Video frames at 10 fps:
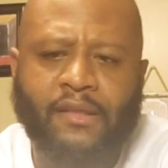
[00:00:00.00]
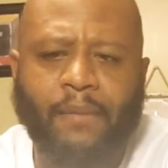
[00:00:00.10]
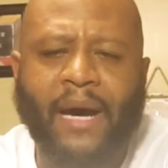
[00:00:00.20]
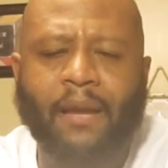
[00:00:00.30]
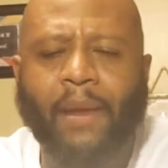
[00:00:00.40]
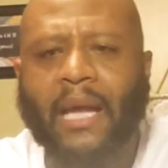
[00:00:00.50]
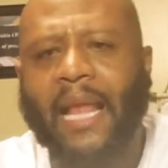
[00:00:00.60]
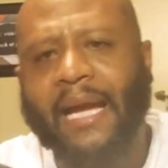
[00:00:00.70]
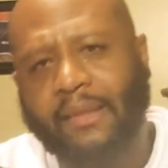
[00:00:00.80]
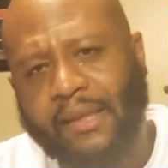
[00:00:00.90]
Somebody might
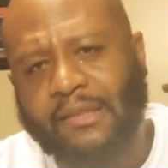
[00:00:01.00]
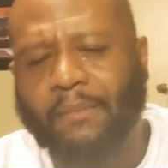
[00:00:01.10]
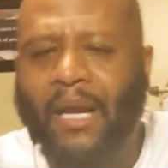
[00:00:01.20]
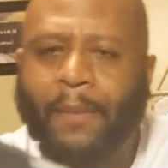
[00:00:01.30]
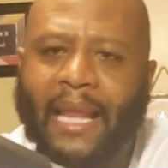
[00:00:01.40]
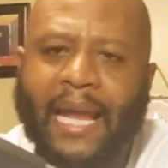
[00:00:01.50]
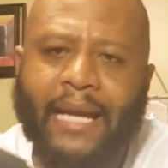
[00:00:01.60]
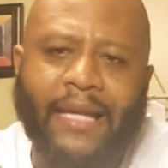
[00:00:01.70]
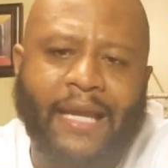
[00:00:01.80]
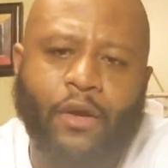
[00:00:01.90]
like this, somebody might
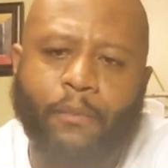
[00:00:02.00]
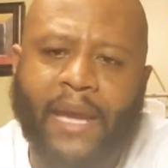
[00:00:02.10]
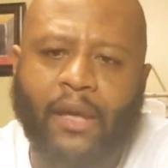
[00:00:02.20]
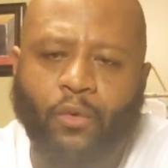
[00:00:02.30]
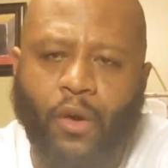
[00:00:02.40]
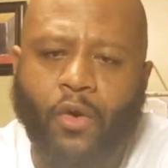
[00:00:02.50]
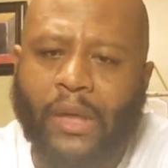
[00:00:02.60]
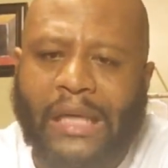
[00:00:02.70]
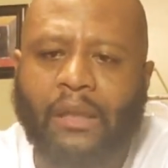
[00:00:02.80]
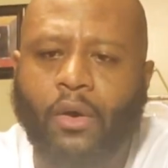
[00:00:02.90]
like that. Don't make it
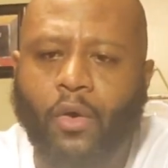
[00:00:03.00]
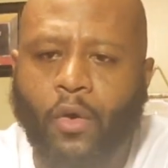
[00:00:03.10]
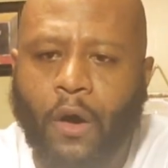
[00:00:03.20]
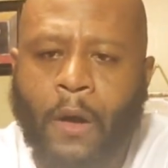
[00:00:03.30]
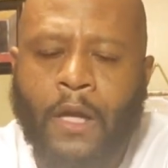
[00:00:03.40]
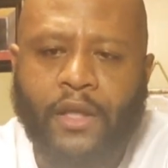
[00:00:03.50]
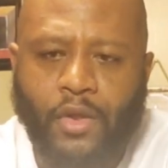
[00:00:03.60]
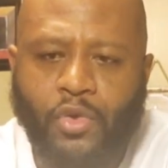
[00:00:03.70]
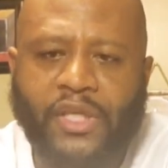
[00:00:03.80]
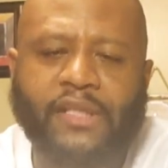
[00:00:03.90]
wrong either or.
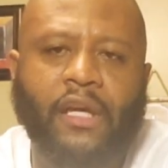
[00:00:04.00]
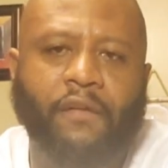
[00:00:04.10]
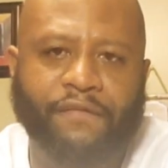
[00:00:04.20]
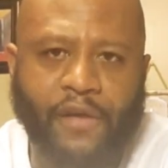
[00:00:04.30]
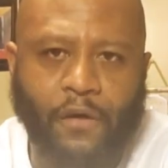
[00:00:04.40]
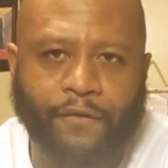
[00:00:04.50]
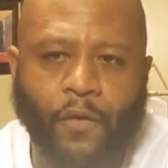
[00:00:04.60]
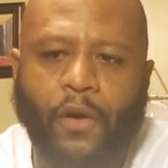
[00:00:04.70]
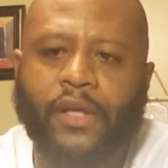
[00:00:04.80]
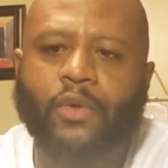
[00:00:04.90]
You just get a feel
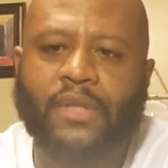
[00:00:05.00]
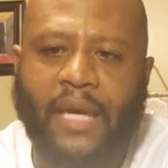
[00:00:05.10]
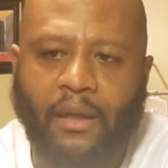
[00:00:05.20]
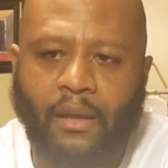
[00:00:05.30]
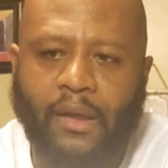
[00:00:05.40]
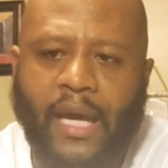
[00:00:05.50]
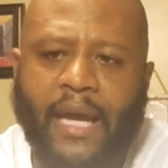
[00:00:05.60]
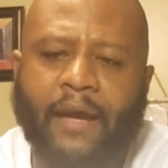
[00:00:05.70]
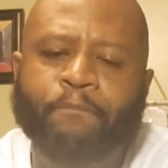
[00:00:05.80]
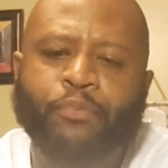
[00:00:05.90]
for it, you take a look
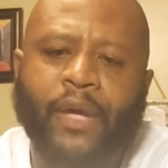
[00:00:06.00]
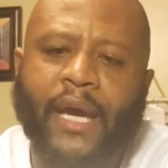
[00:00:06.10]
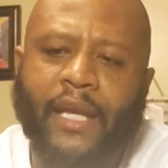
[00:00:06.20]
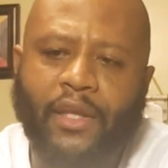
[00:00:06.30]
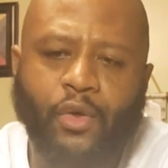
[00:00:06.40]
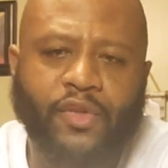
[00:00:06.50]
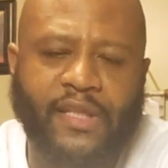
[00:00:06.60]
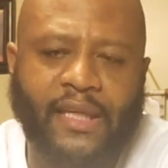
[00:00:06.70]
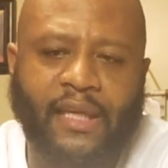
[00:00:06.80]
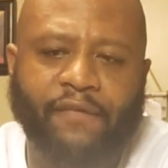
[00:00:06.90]
at it, and you
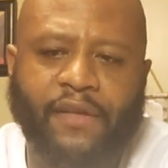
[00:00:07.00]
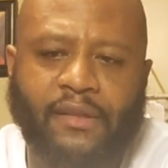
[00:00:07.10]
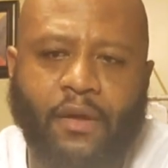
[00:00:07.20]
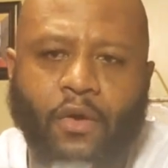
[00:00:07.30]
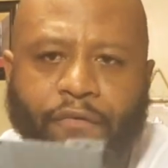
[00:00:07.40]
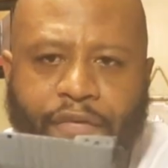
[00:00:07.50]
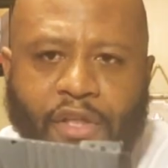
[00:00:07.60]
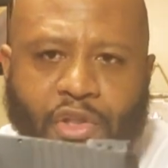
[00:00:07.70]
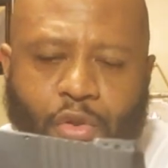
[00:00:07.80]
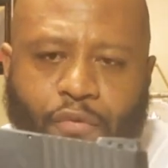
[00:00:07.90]
see if it's going to
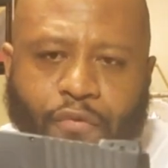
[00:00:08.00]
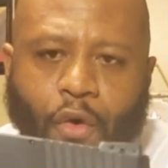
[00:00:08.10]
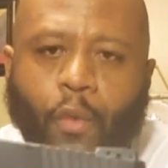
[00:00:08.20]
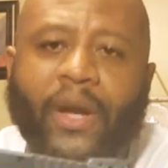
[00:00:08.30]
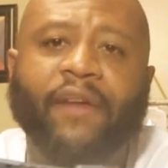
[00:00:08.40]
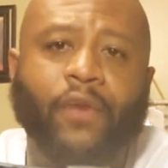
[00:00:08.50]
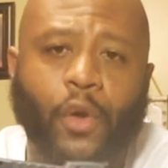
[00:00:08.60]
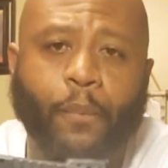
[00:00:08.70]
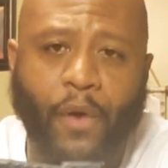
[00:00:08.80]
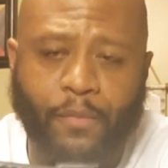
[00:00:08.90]
fit you for whatever
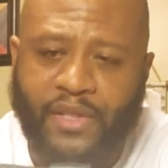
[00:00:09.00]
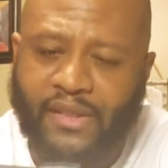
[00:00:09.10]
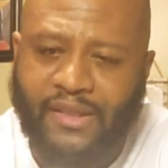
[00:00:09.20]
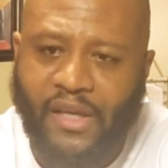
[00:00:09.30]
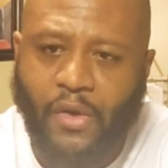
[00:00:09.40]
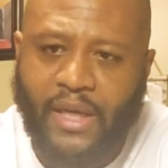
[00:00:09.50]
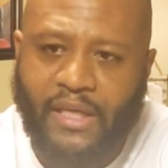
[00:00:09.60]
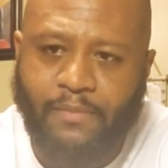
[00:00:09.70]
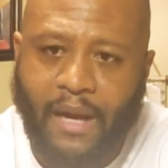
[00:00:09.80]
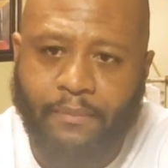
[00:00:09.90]
your purposes and your
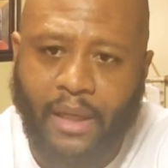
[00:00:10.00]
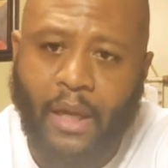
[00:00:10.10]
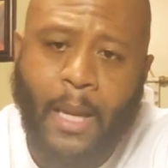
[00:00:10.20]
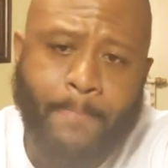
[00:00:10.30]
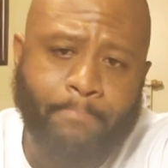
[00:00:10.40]
needs might be.